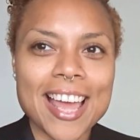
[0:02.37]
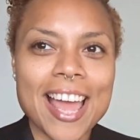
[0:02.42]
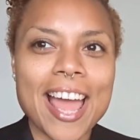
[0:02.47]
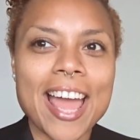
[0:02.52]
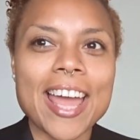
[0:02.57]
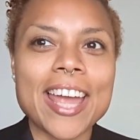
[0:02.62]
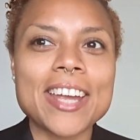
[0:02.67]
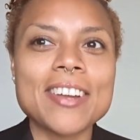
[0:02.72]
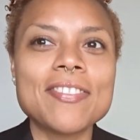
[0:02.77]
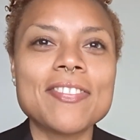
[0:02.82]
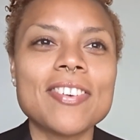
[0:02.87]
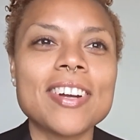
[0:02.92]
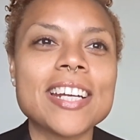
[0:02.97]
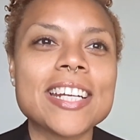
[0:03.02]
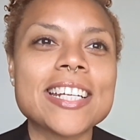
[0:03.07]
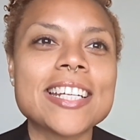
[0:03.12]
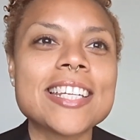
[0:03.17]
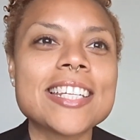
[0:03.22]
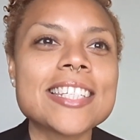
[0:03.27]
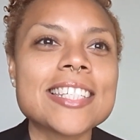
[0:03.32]
Hey,
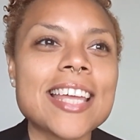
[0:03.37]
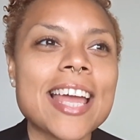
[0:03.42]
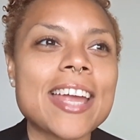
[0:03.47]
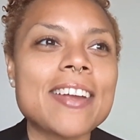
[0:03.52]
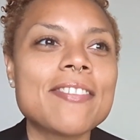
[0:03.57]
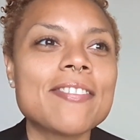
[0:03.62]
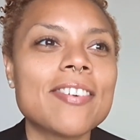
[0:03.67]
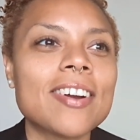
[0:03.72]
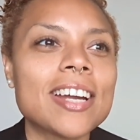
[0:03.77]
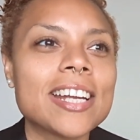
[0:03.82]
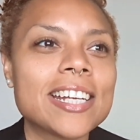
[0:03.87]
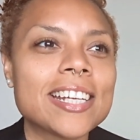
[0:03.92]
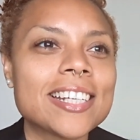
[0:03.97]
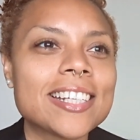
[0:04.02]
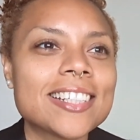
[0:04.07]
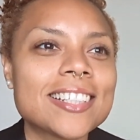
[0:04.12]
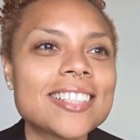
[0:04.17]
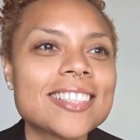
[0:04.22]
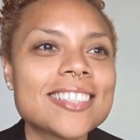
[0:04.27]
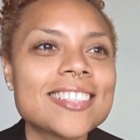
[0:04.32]
friends. Hey,
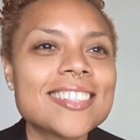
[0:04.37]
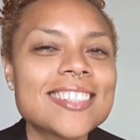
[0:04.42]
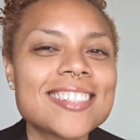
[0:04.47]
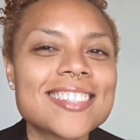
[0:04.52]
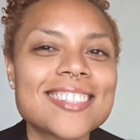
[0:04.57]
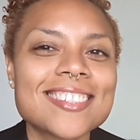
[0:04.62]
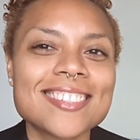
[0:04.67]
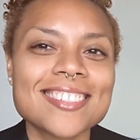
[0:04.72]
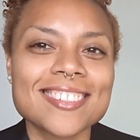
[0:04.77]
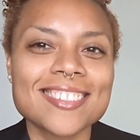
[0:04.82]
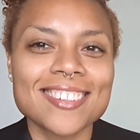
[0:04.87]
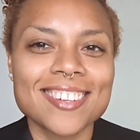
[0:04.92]
friends.